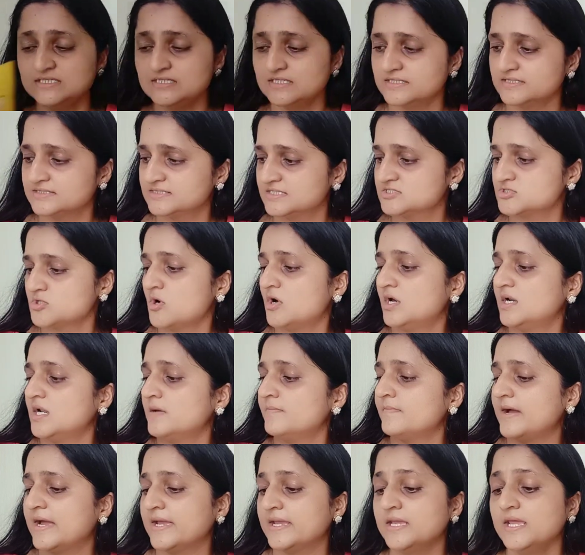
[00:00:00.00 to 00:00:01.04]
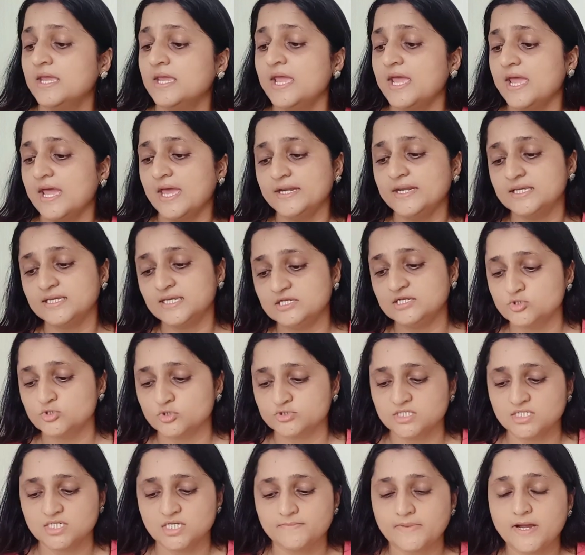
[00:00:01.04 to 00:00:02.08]
This all are my, and again
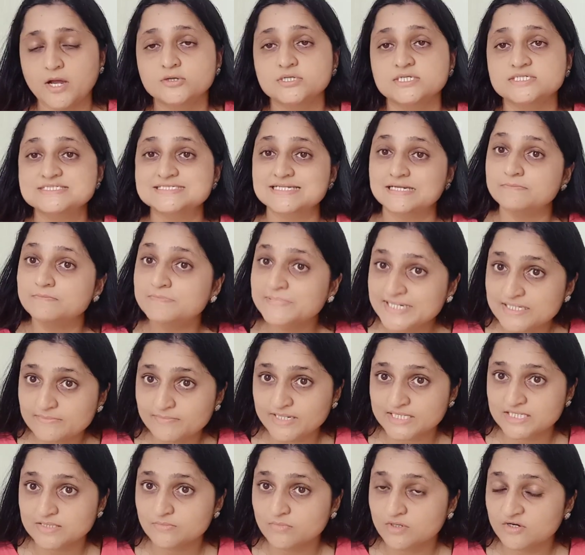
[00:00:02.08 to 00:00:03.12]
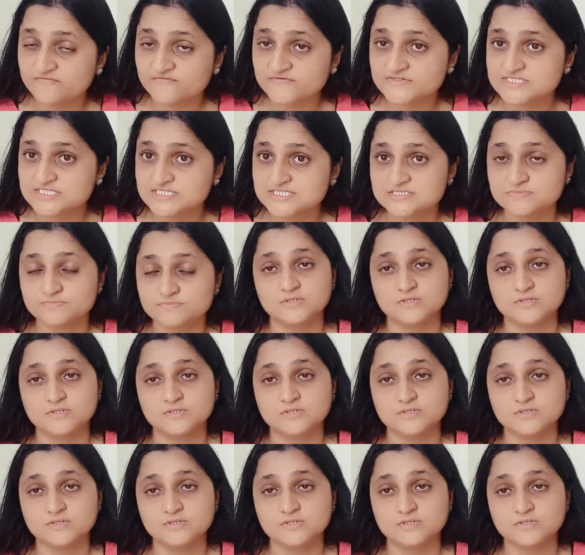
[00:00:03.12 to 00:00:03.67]
talking about its complete metamorphosis